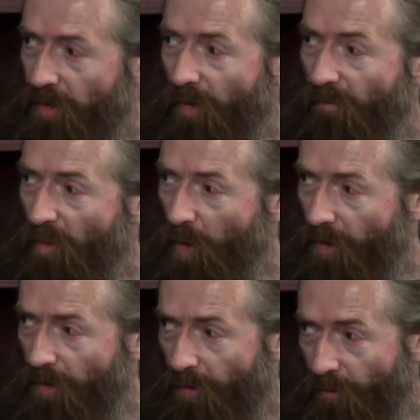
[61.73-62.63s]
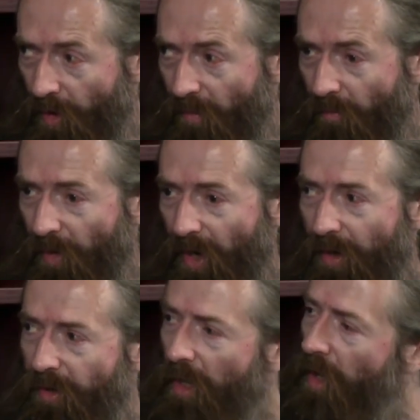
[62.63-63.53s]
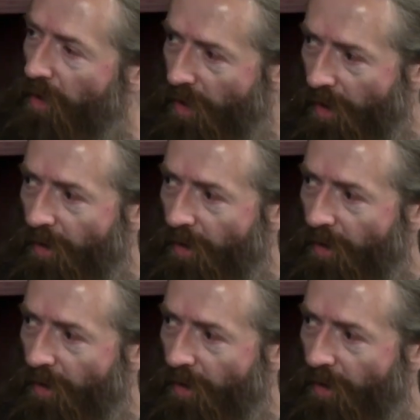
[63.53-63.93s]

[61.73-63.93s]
a 501c3, based just